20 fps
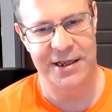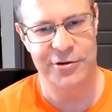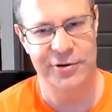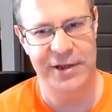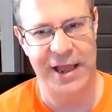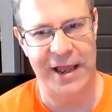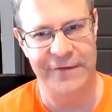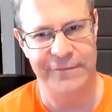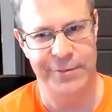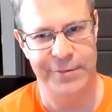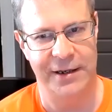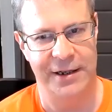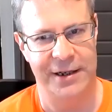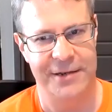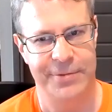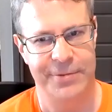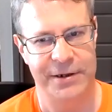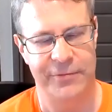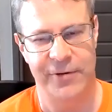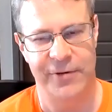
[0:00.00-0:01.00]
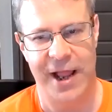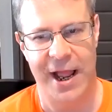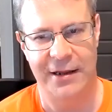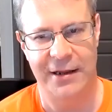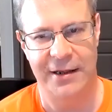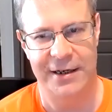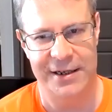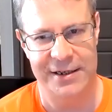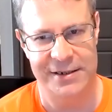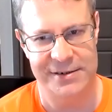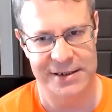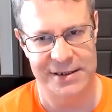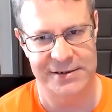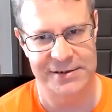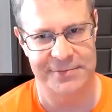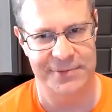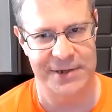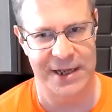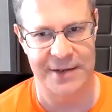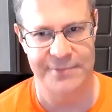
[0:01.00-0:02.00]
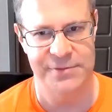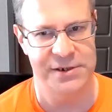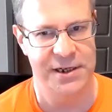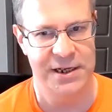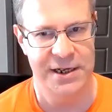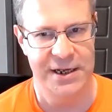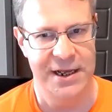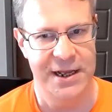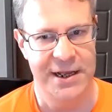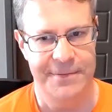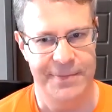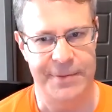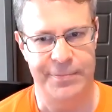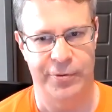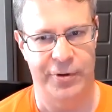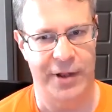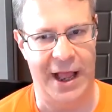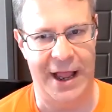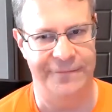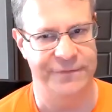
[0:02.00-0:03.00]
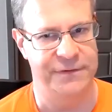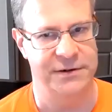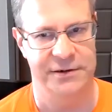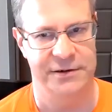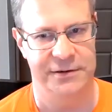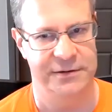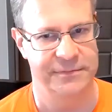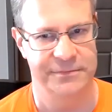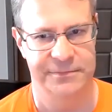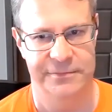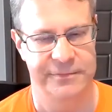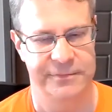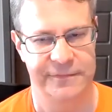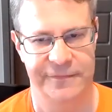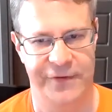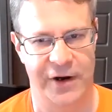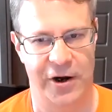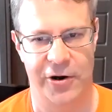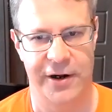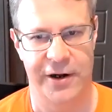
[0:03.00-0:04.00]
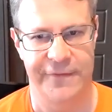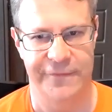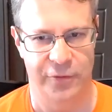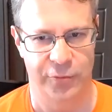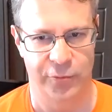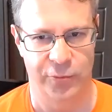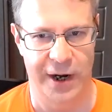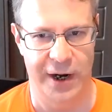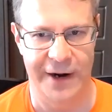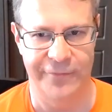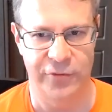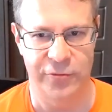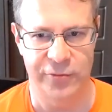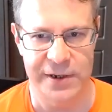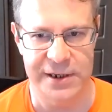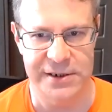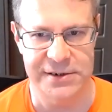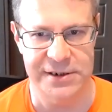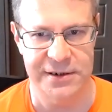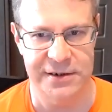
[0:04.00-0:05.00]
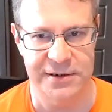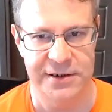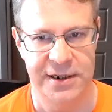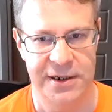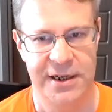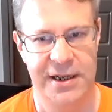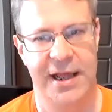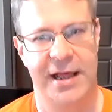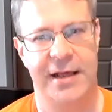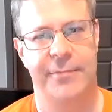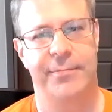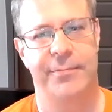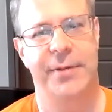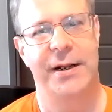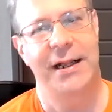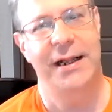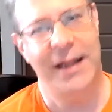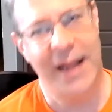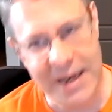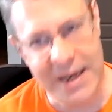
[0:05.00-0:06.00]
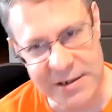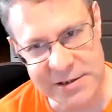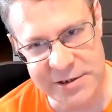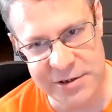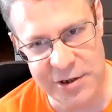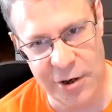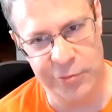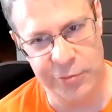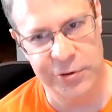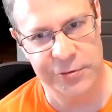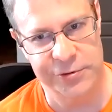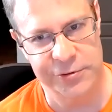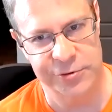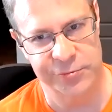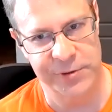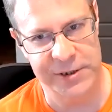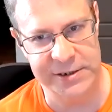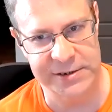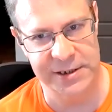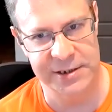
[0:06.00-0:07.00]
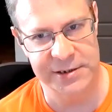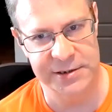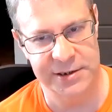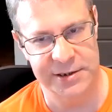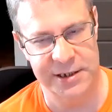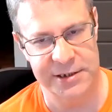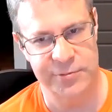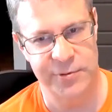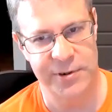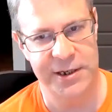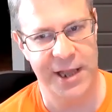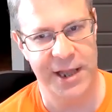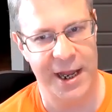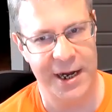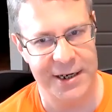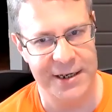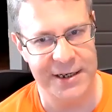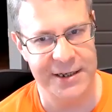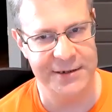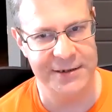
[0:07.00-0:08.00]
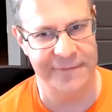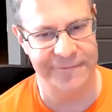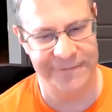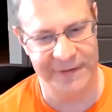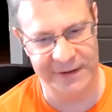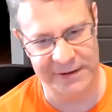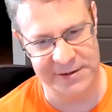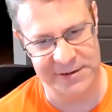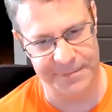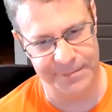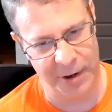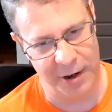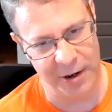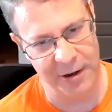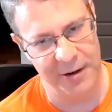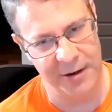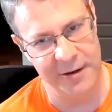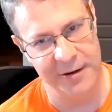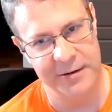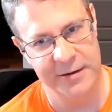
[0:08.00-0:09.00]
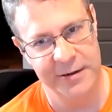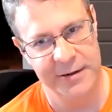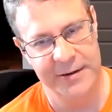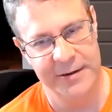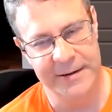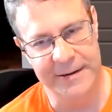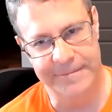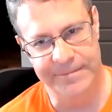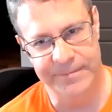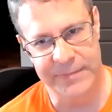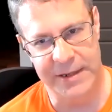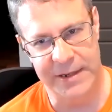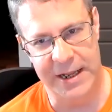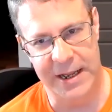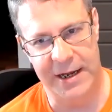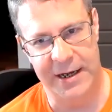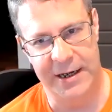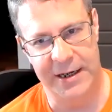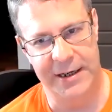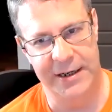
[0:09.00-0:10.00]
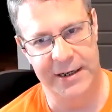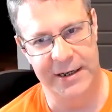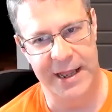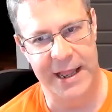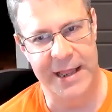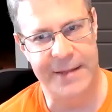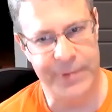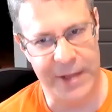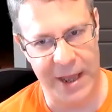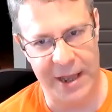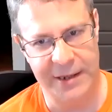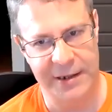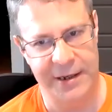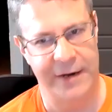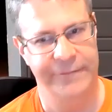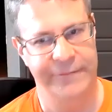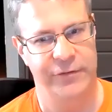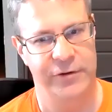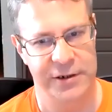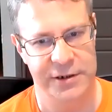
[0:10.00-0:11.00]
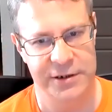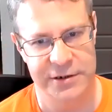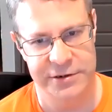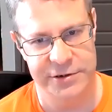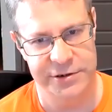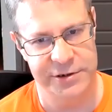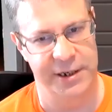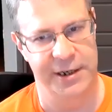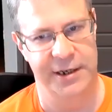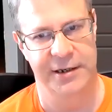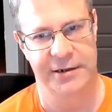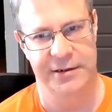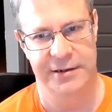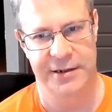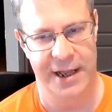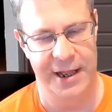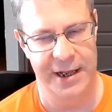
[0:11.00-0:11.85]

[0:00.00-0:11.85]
you gave, Bentley, but the reality is that sometimes people have to vary for whatever reason, but let us know those reasons, because we kind of need to fix up our API coverage and